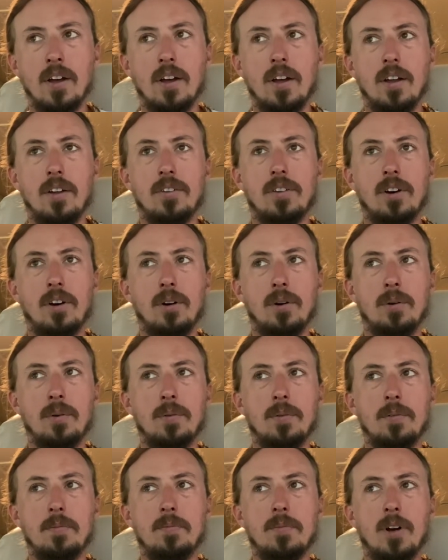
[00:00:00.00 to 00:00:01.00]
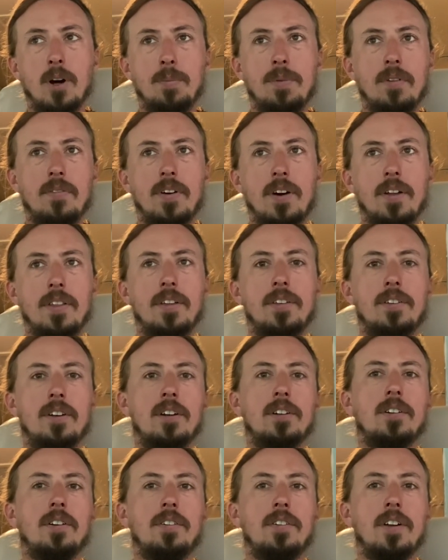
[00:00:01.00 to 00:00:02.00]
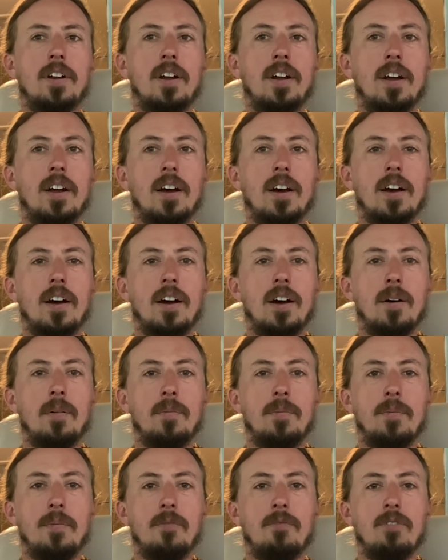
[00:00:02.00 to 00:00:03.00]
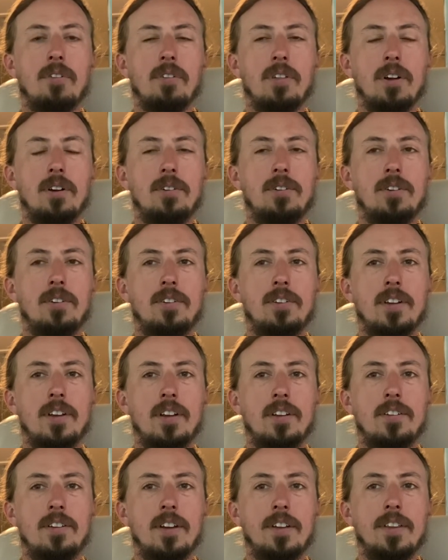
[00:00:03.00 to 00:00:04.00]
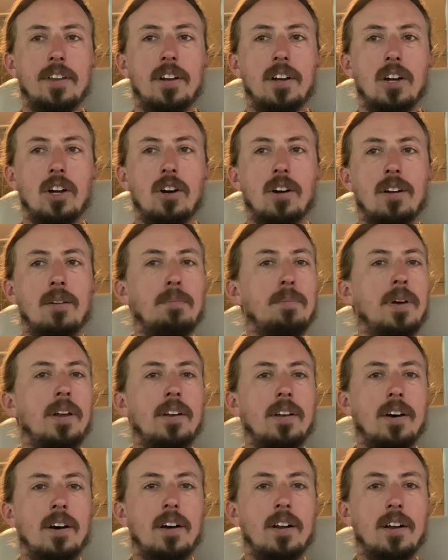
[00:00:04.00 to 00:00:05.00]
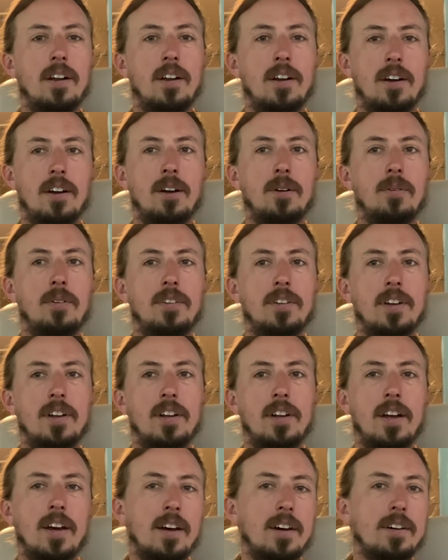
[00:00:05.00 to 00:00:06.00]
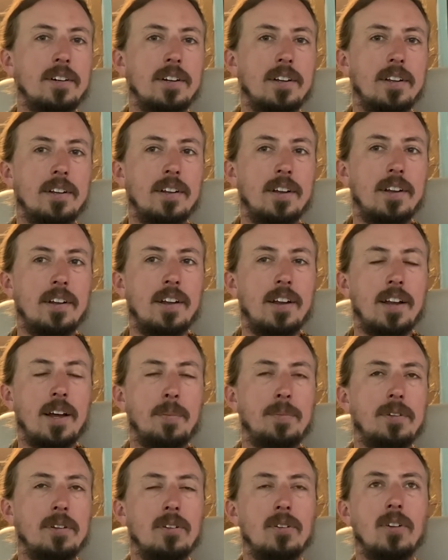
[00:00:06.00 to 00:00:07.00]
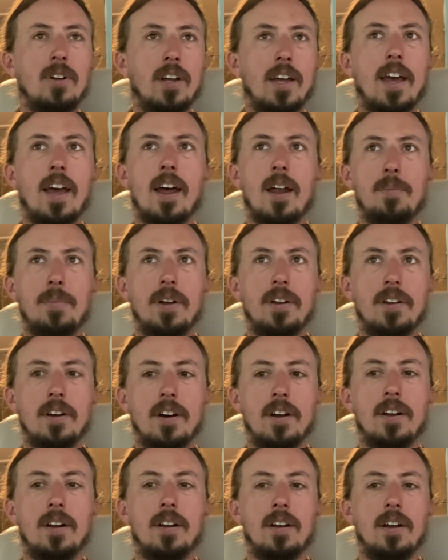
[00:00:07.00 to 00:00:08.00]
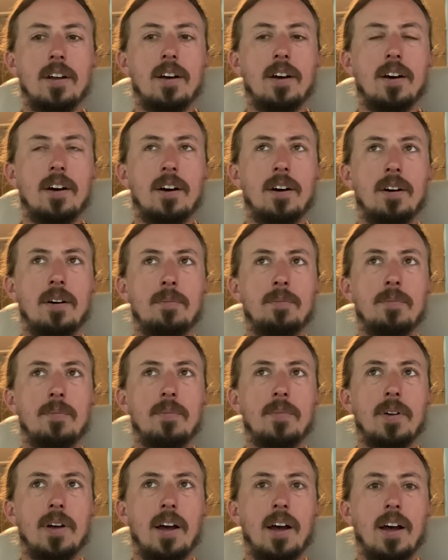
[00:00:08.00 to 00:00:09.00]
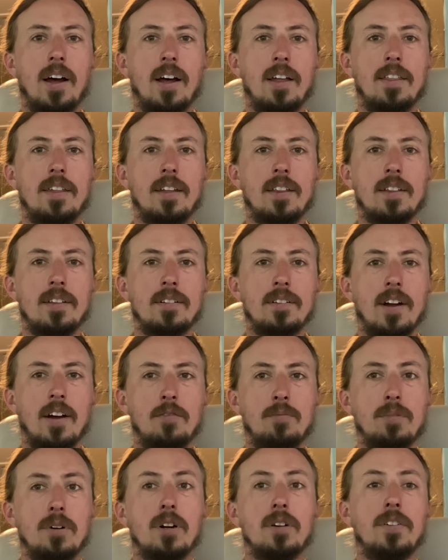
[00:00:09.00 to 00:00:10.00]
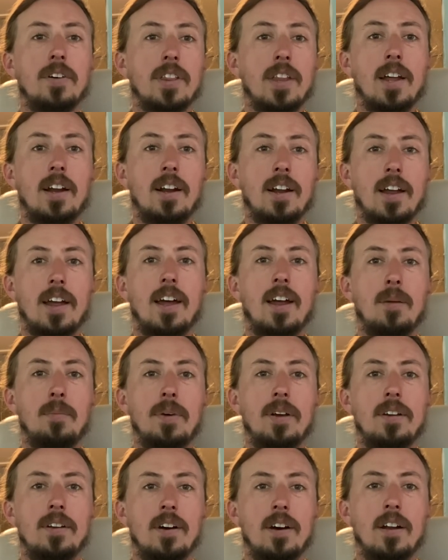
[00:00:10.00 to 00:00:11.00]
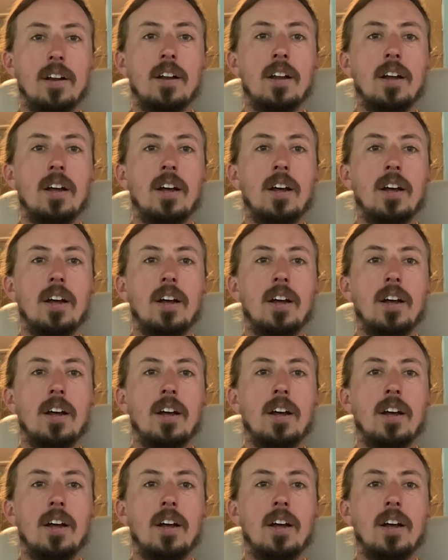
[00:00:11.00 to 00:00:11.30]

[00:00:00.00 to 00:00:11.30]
So hope you found this interesting. For those who said that it couldn't be done, I would say yeah, it absolutely can be done. I think I've proven that it can be done,